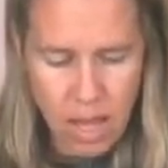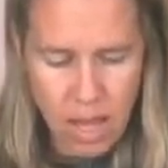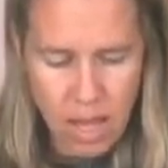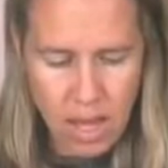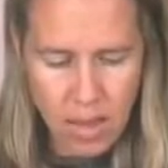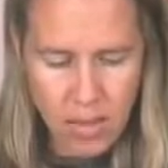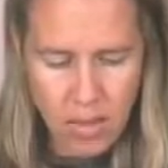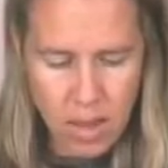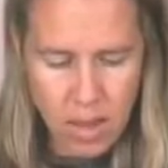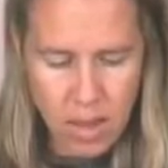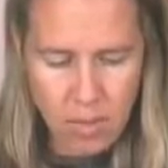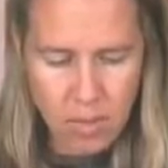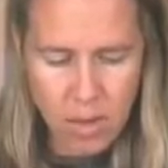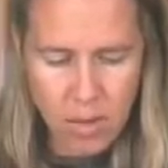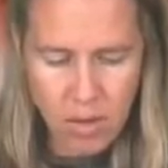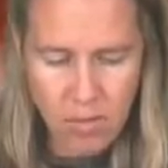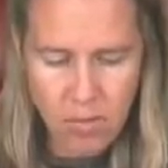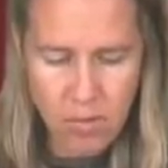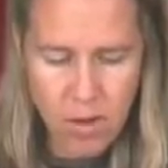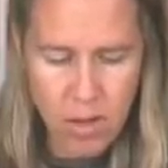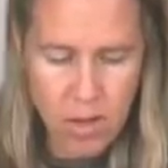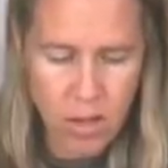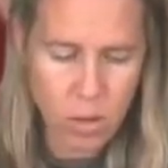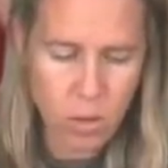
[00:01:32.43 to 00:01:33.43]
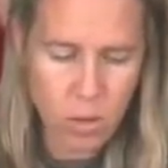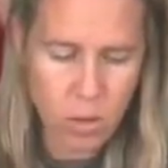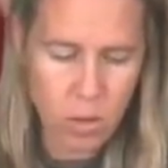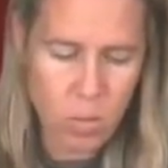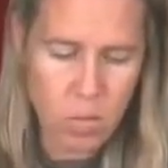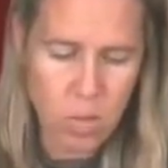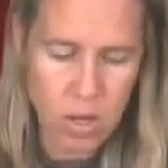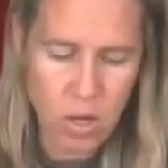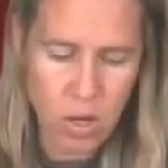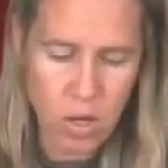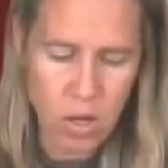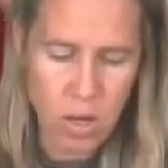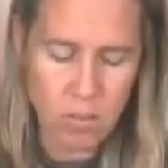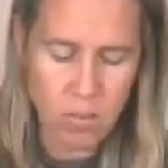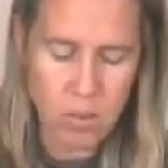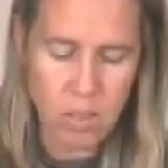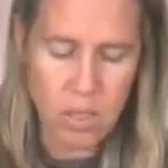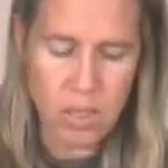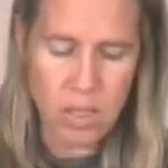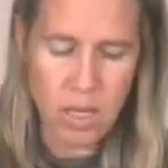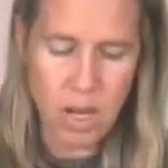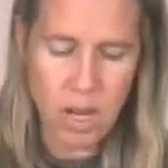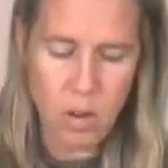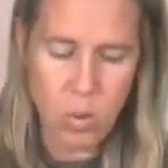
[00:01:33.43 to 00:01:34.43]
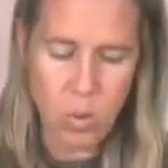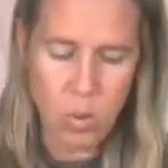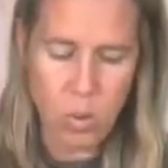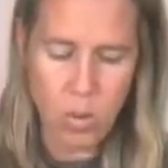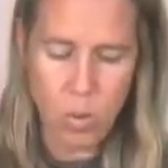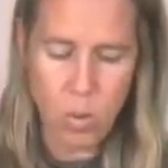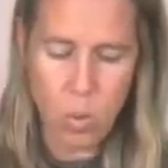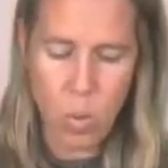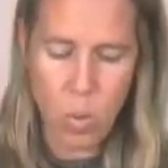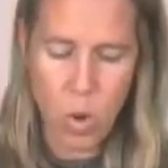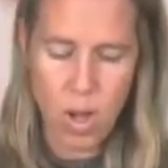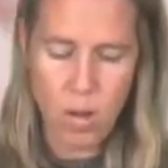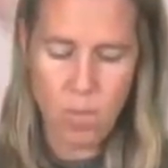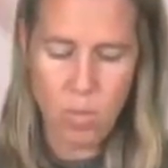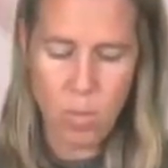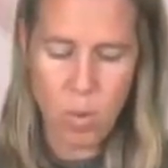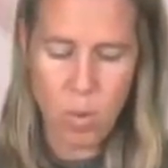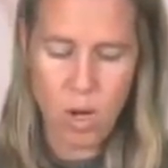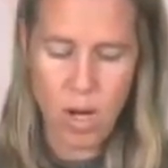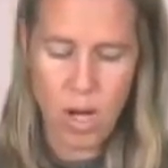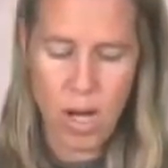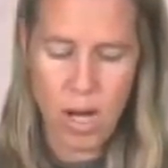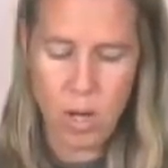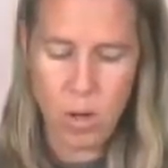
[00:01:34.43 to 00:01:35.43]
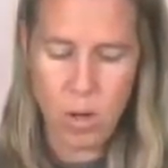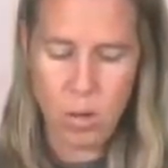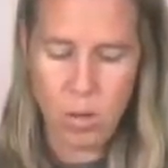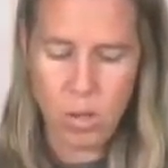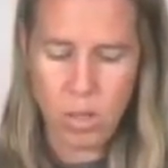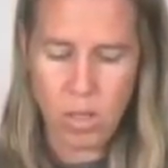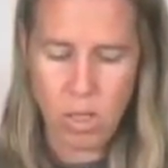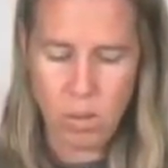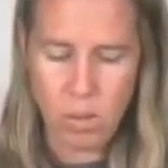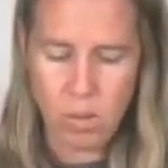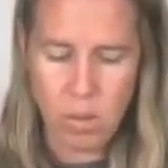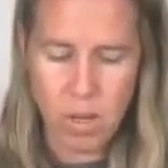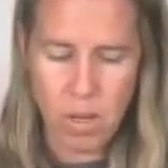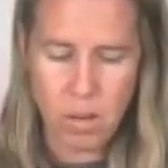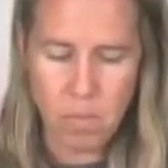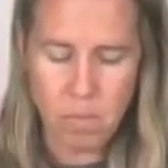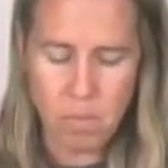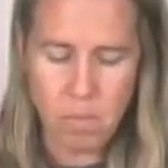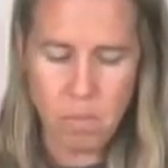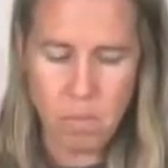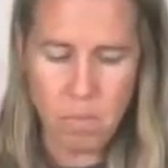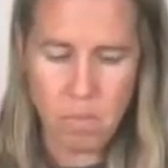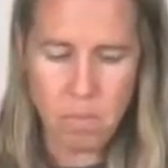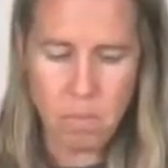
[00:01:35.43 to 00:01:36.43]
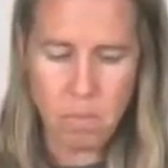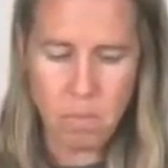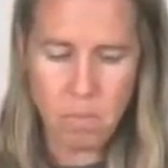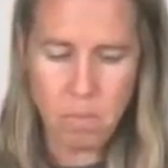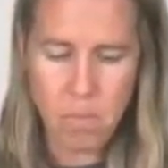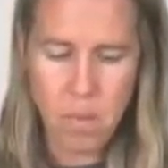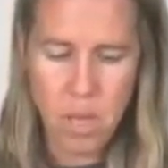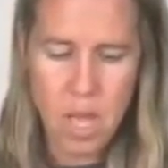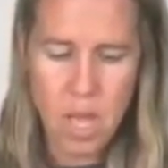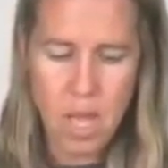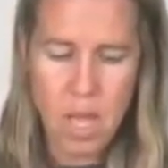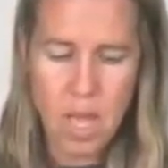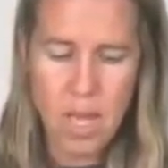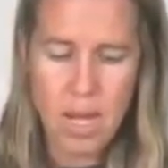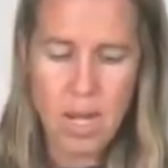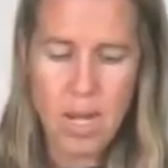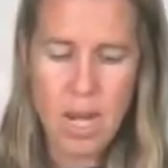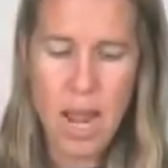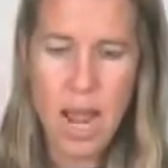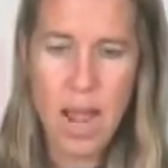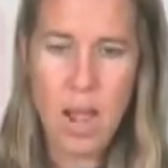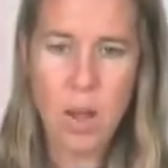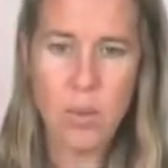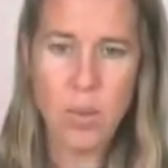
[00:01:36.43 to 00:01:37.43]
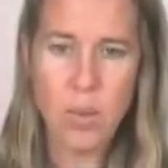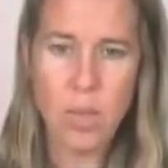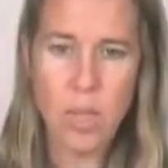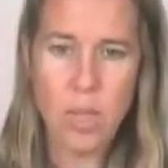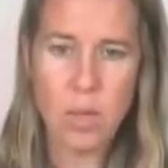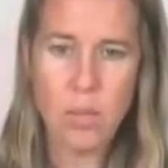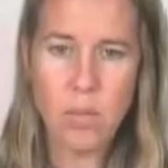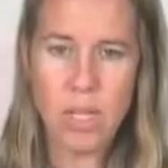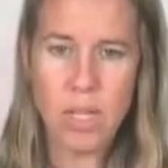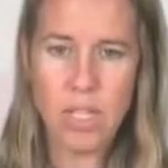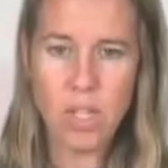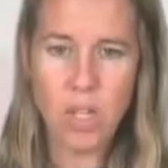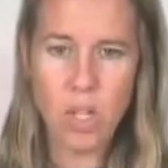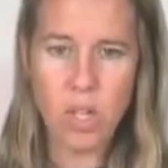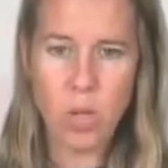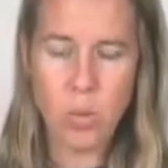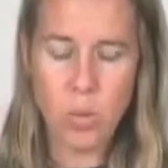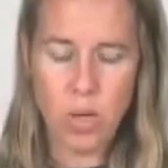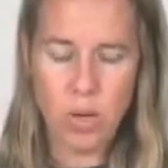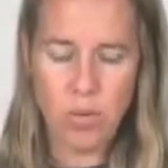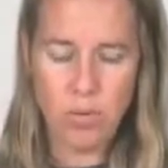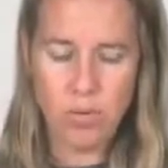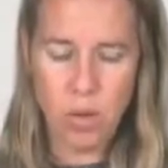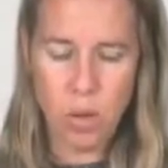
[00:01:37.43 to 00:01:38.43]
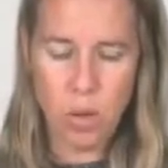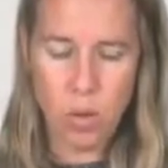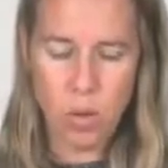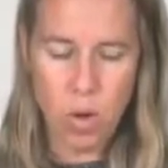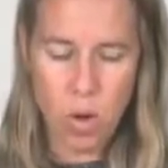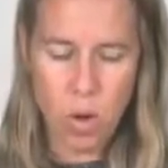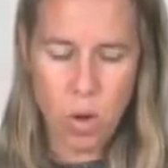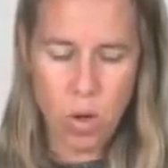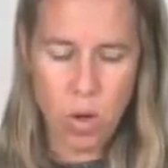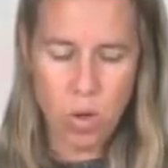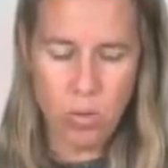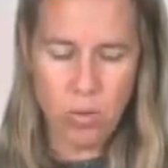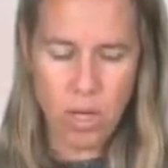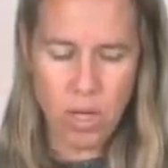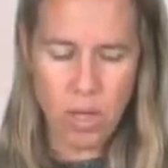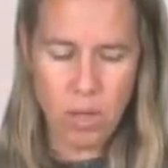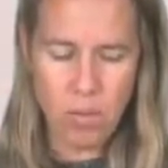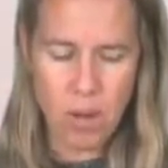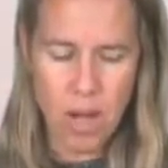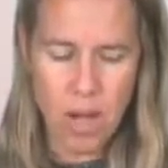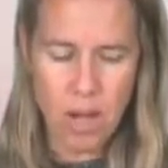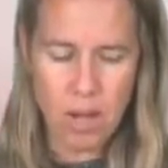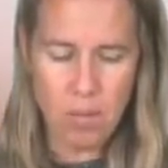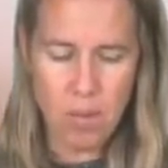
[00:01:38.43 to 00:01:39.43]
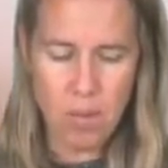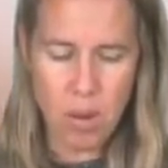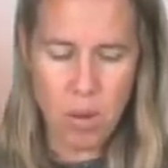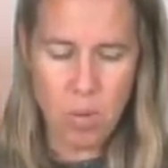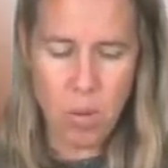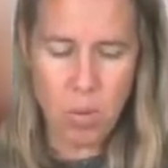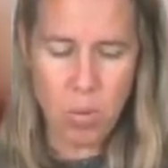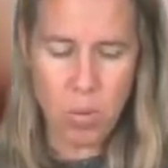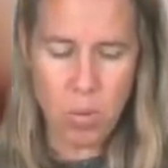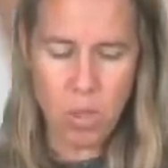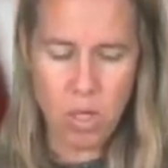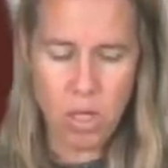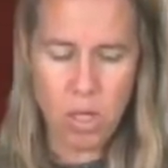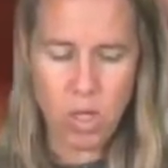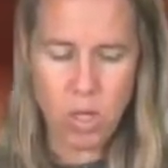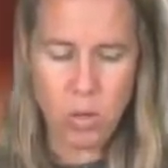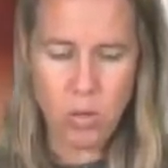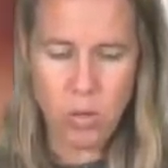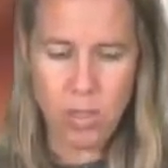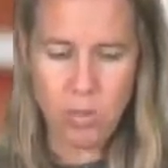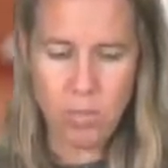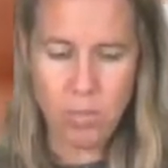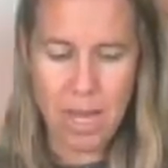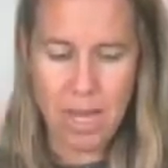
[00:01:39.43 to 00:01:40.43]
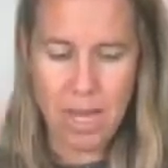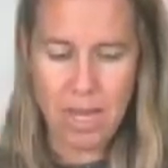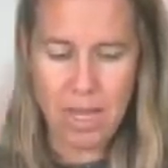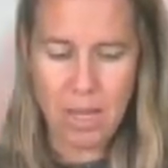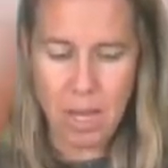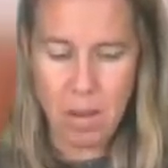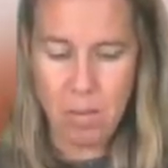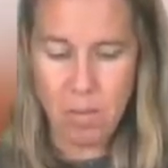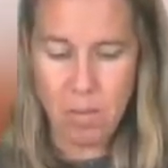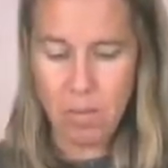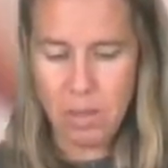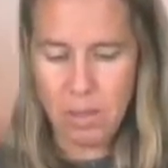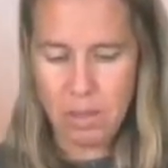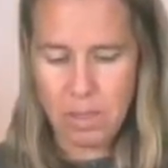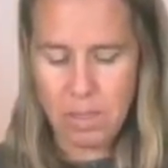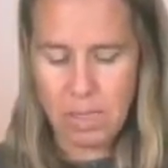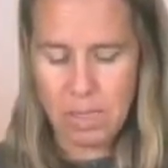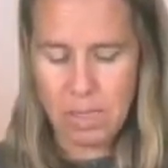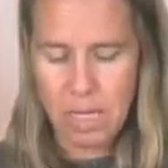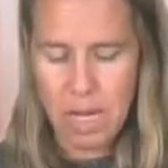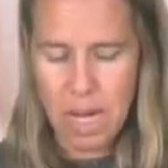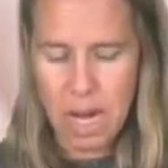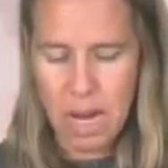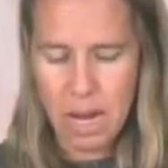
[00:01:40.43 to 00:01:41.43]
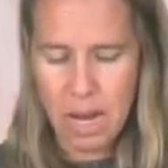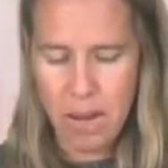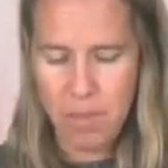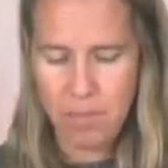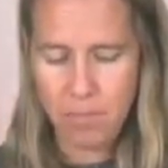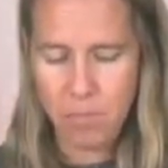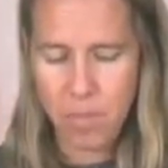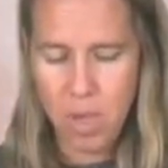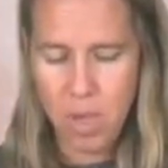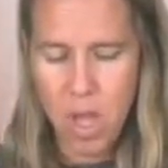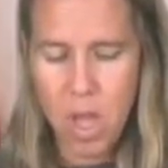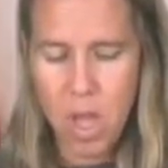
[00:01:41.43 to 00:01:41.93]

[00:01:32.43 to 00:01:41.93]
And then I'm going to follow the beard up the side with 1 more 8 seed bead. Now, the beads are going to want to float all around the bottom, and what we're going to do is make them stay.